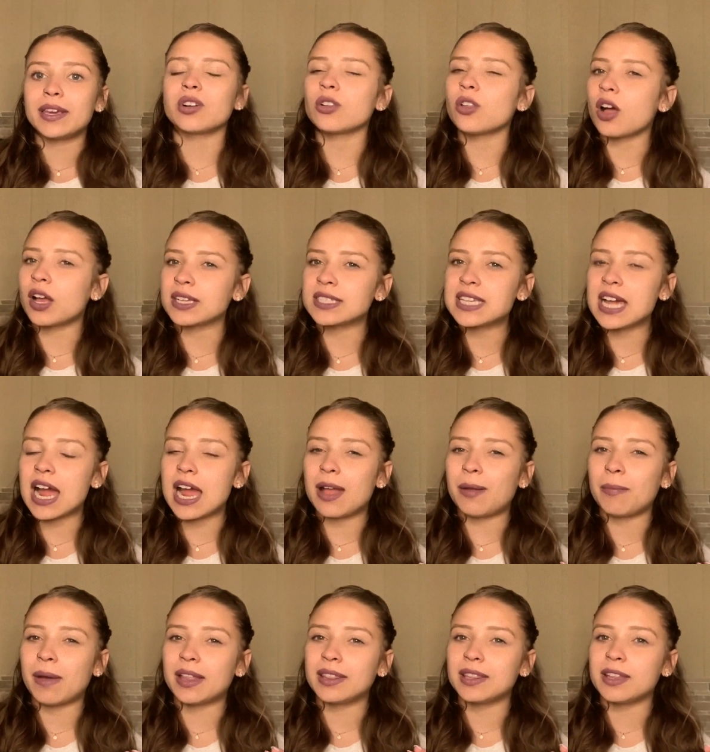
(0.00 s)
For a long
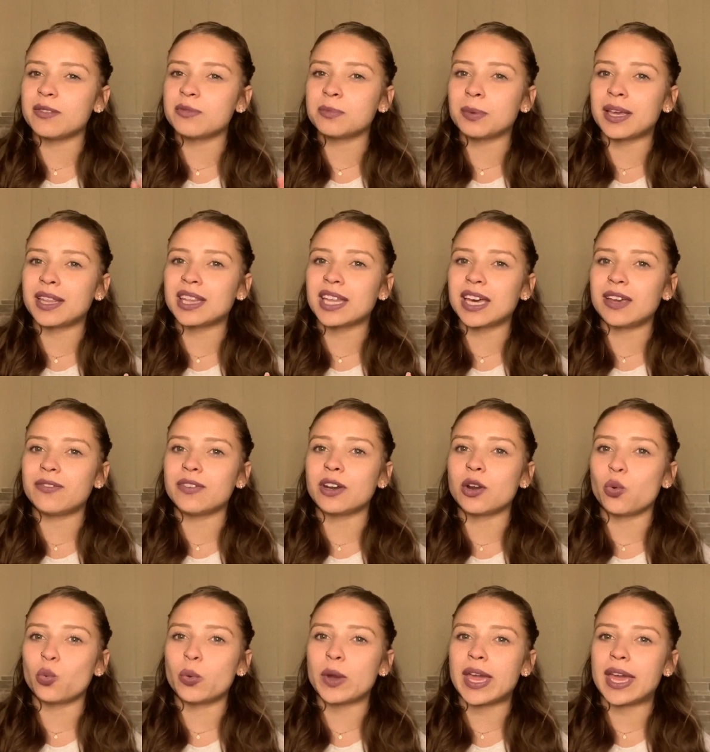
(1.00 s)
time, I lived my life in
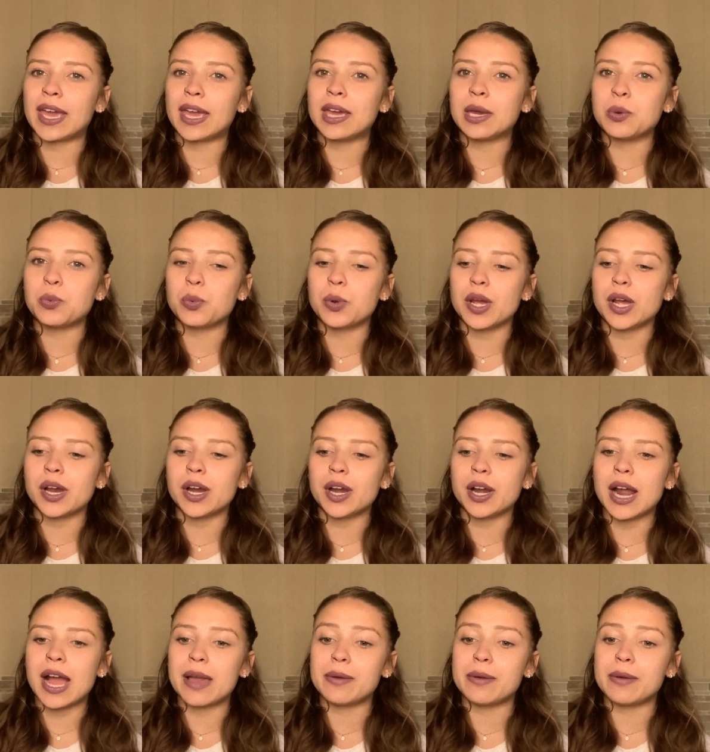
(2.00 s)
a way where